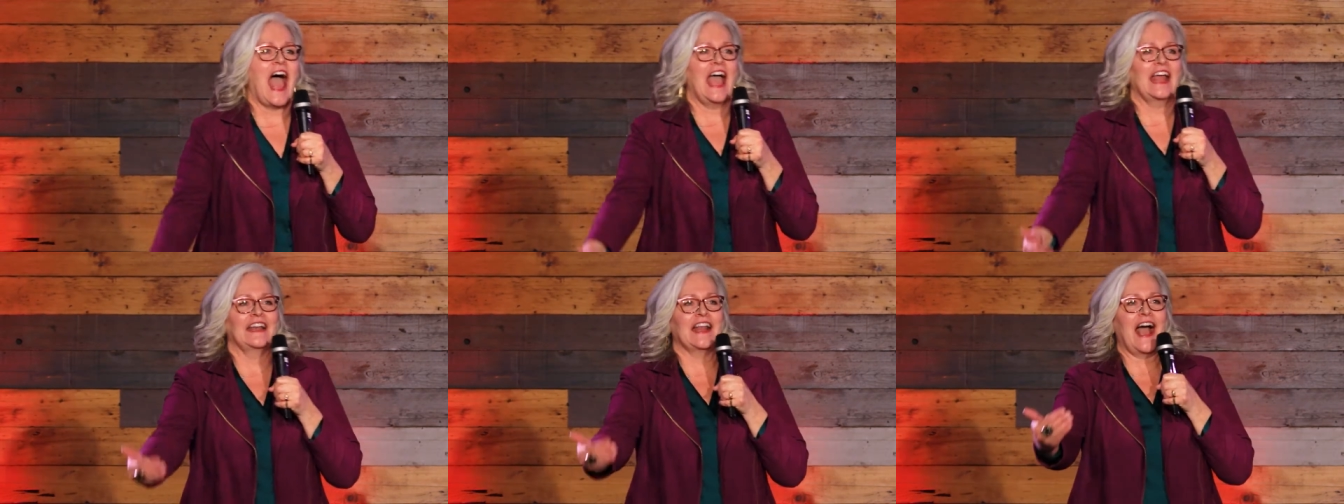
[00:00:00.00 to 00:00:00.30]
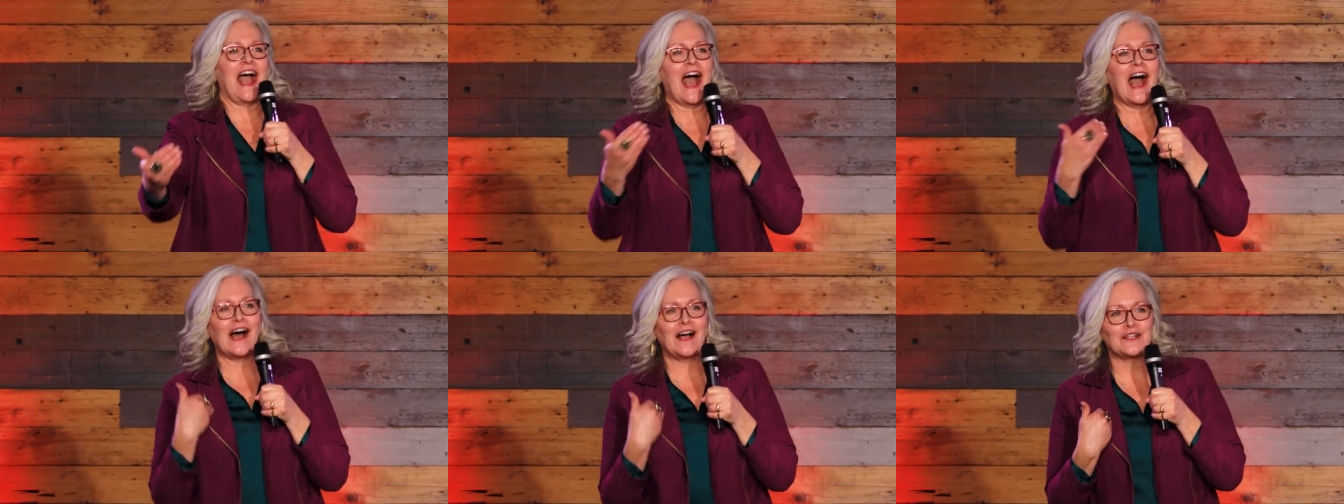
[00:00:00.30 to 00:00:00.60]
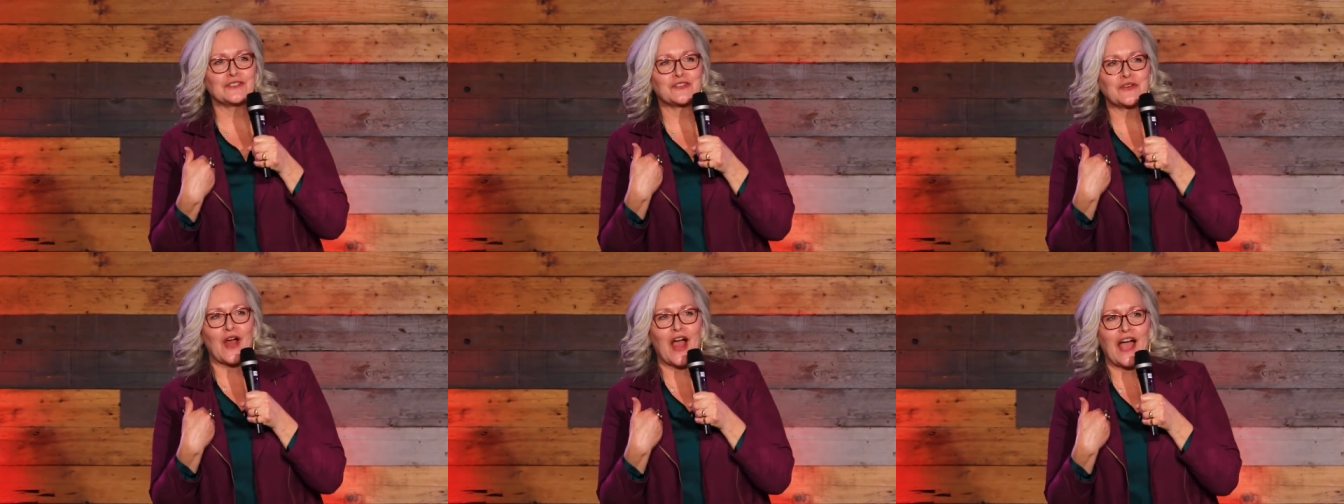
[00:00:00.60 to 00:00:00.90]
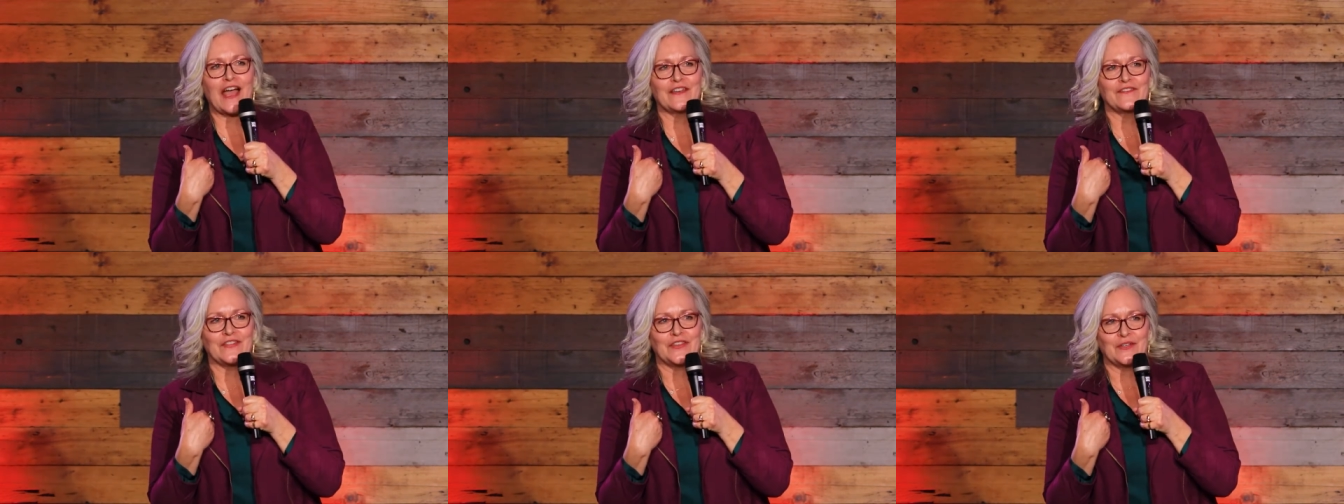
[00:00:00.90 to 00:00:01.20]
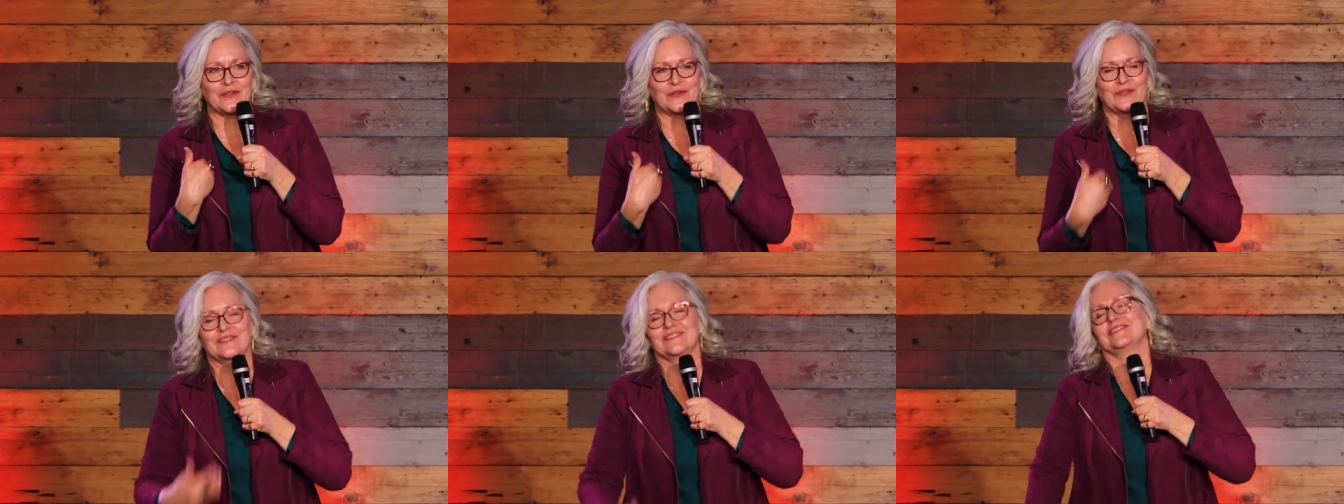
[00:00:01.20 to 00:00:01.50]
and I'll drive
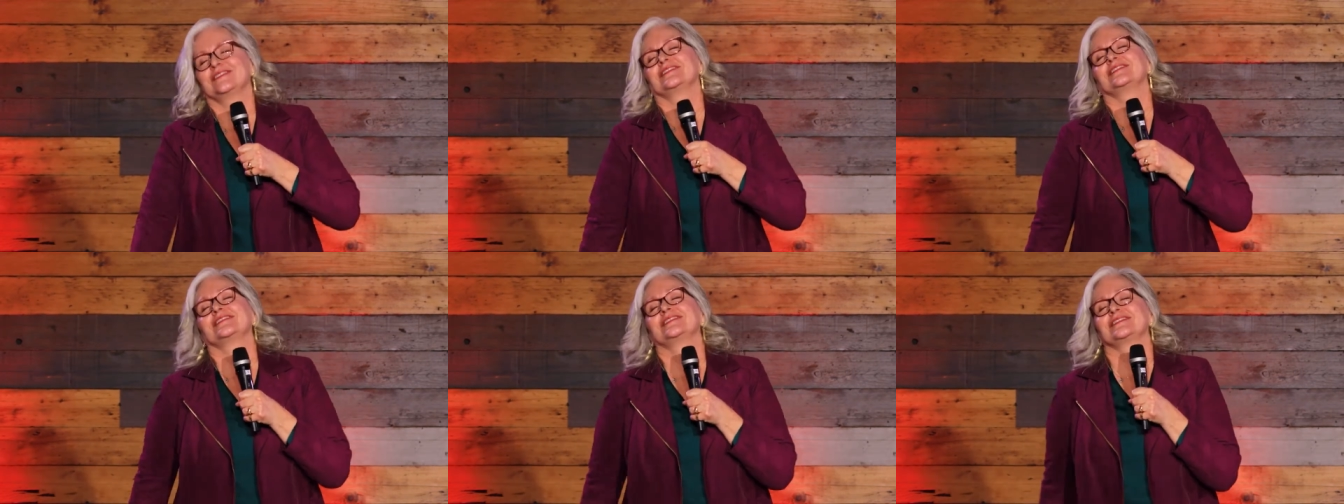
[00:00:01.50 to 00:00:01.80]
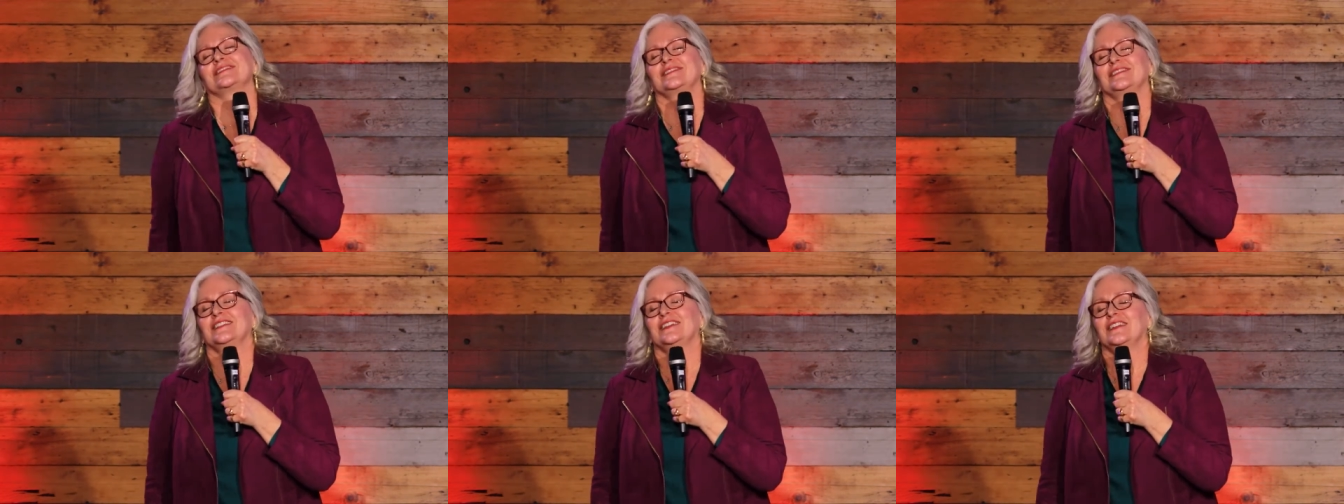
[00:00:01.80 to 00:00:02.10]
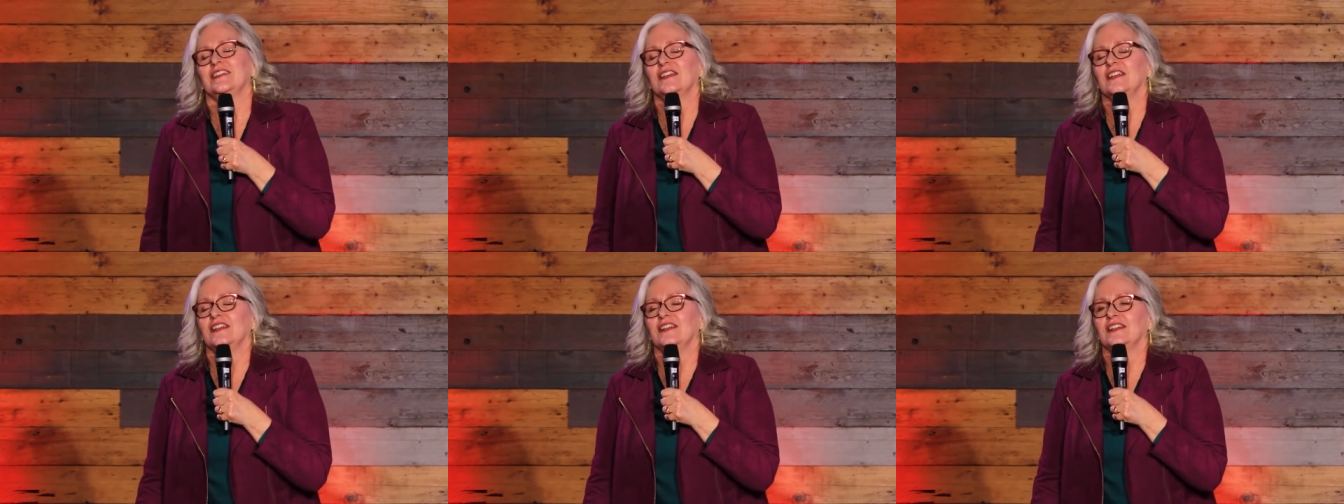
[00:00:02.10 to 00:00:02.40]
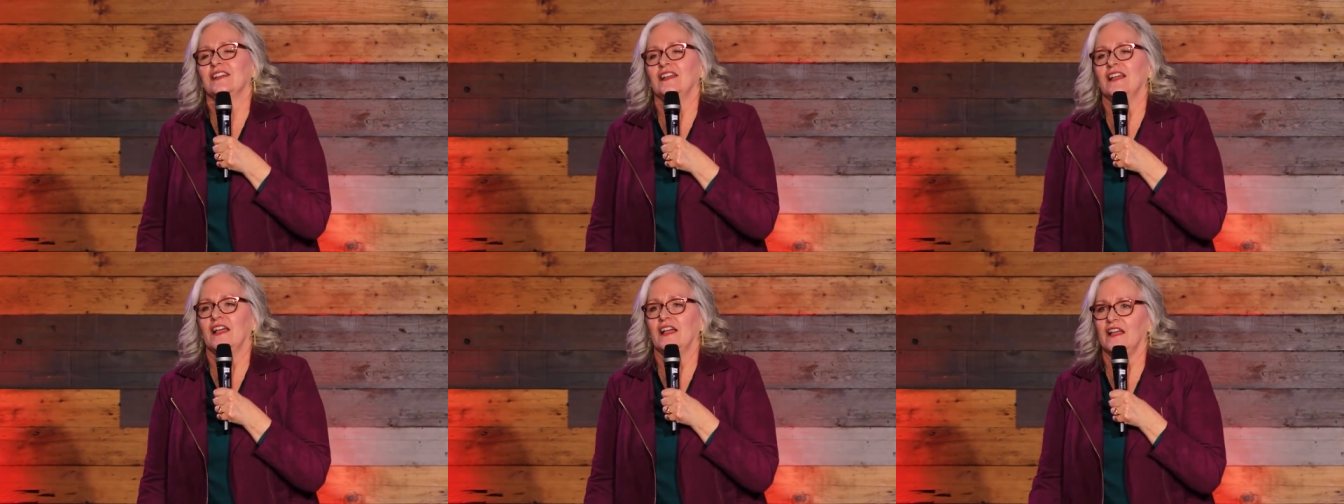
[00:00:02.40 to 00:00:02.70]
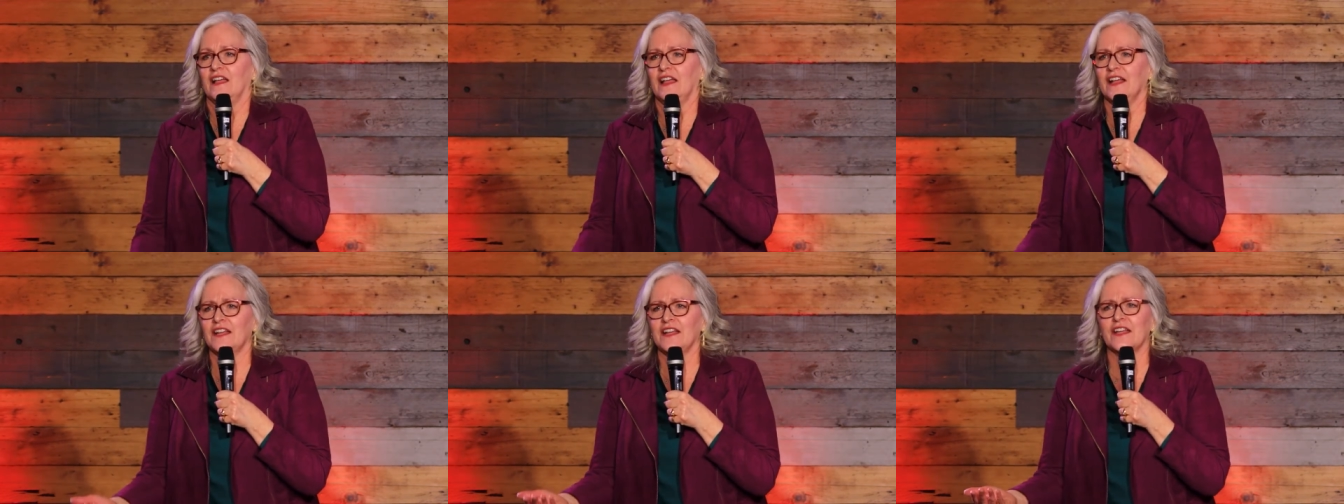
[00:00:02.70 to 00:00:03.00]
you.
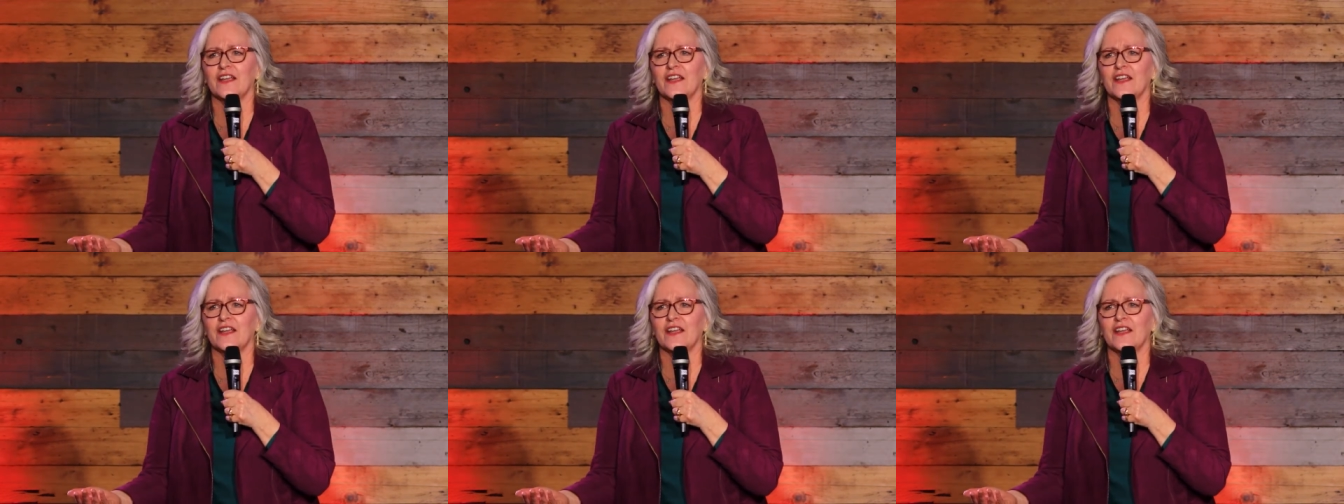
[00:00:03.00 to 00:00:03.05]
And